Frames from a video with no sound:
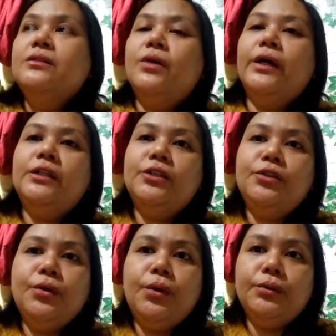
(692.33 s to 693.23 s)
So I
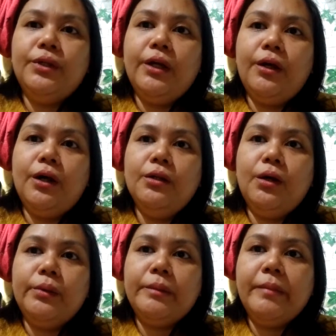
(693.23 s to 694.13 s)
needed to go there
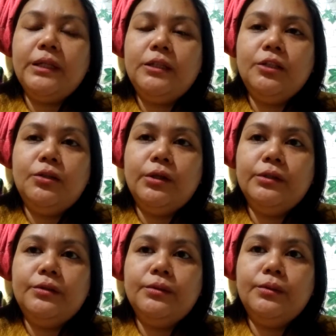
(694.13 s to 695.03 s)
along with my
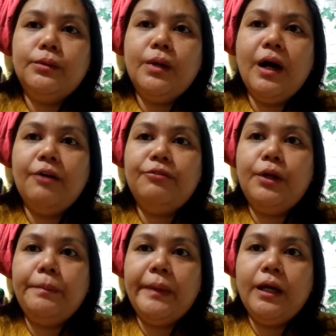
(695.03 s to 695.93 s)
tito to have
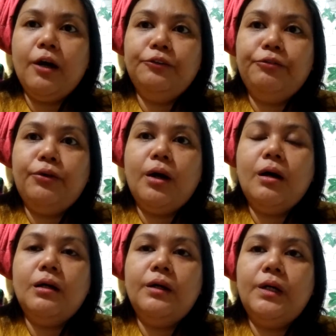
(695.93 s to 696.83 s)
our payout for
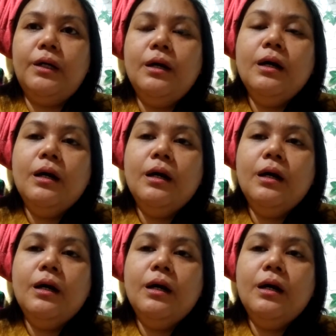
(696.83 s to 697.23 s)
our